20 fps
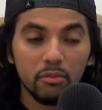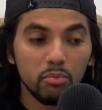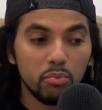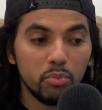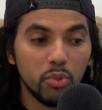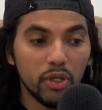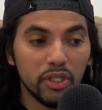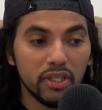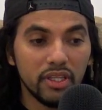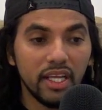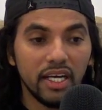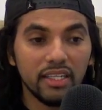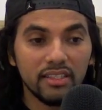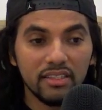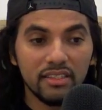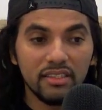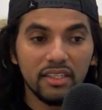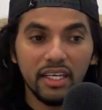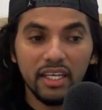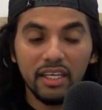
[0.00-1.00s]
but that
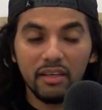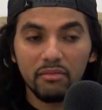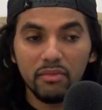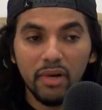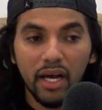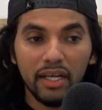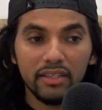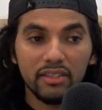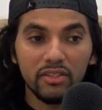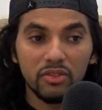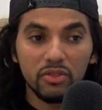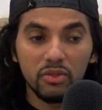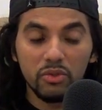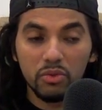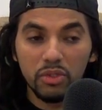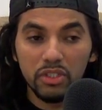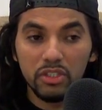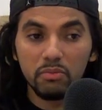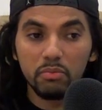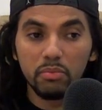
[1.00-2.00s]
same
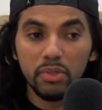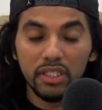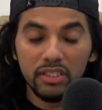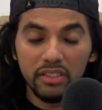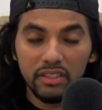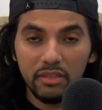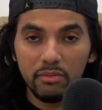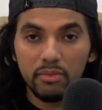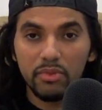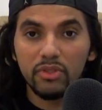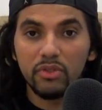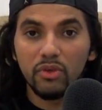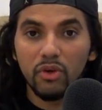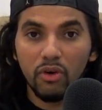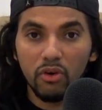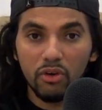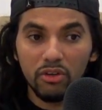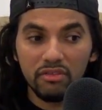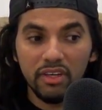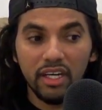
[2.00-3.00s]
attitude is building up in your
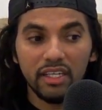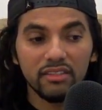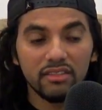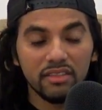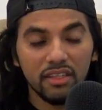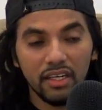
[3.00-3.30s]
core values.